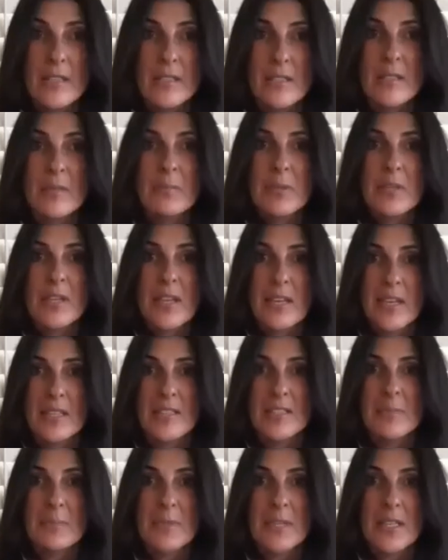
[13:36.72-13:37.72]
in
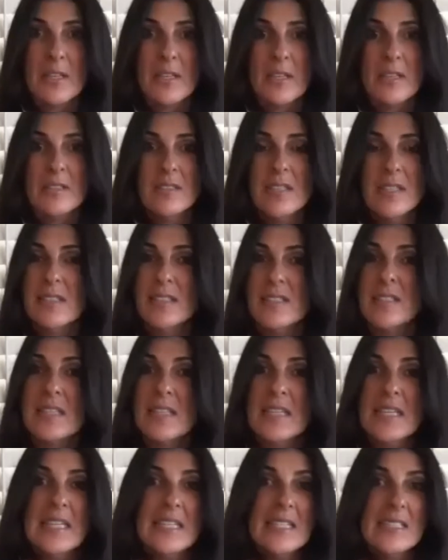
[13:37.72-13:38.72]
place because it's
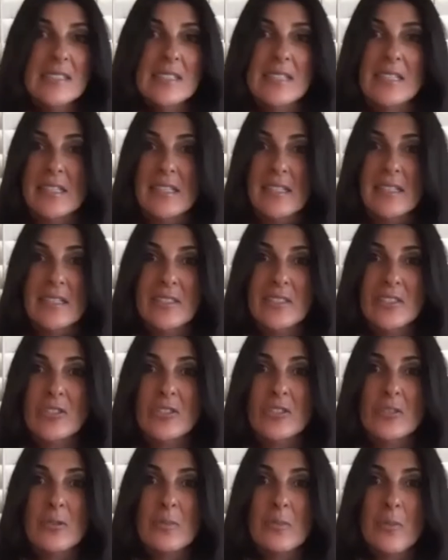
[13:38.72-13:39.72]
easy to
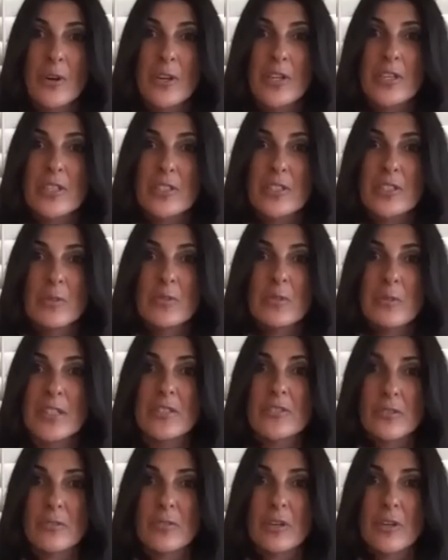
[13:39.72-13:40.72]
do a mortgage when
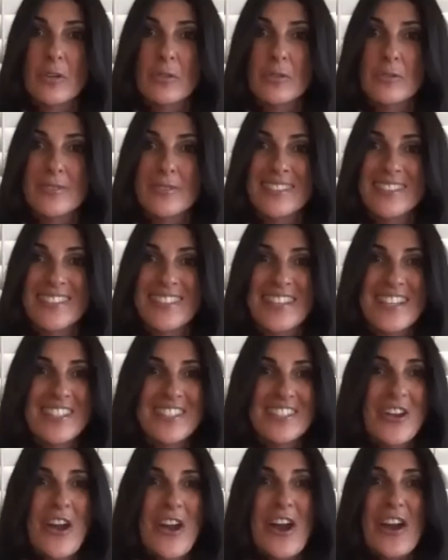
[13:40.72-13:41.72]
rates are low.
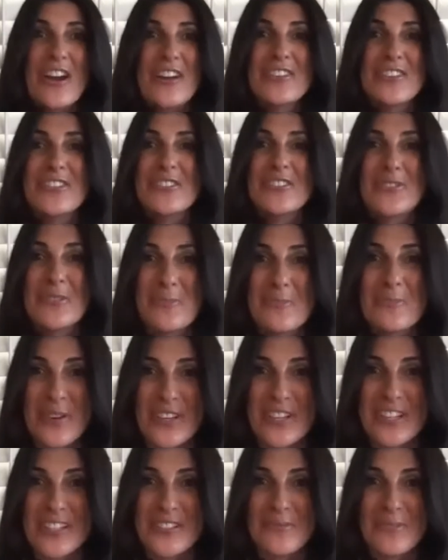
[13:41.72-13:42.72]
It's hard to do a
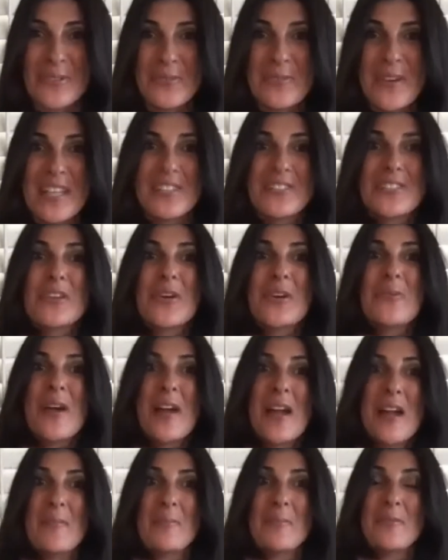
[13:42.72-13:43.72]
mortgage when rates go
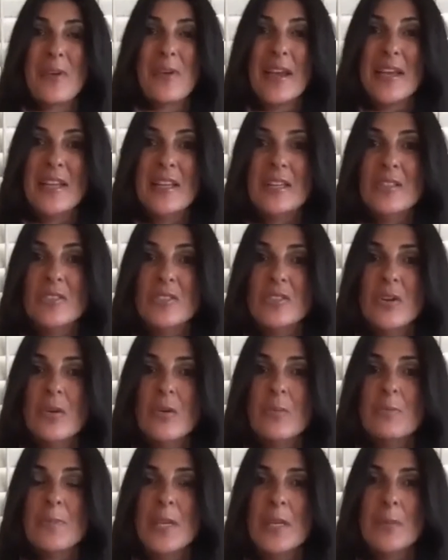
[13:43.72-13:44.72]
up. Right.
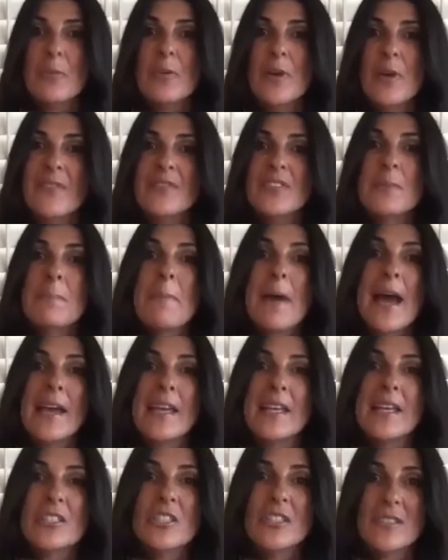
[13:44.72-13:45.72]
So people have to buy
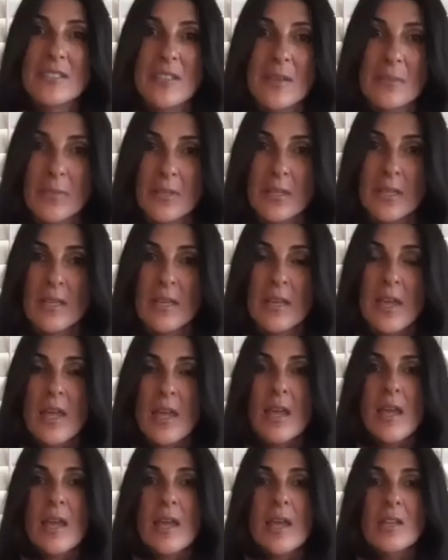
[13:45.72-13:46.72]
into something.
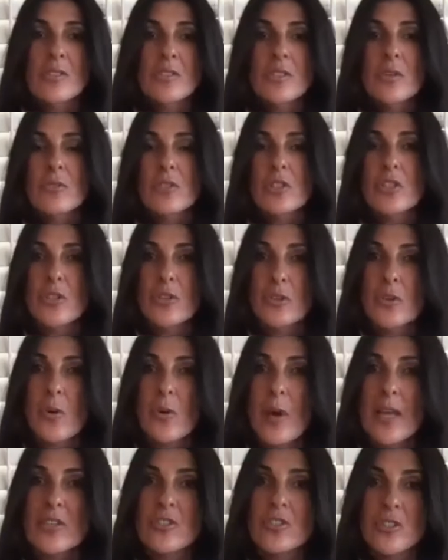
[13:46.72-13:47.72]
And so to your
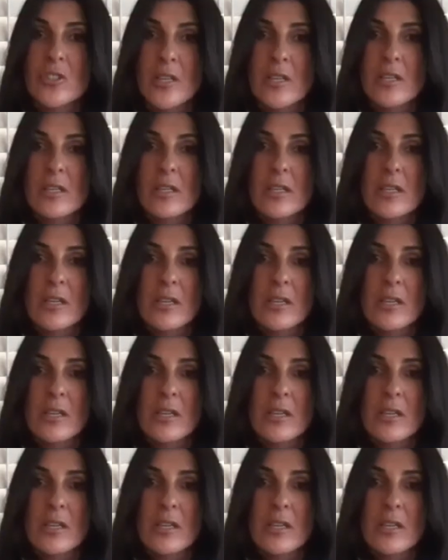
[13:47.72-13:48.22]
question,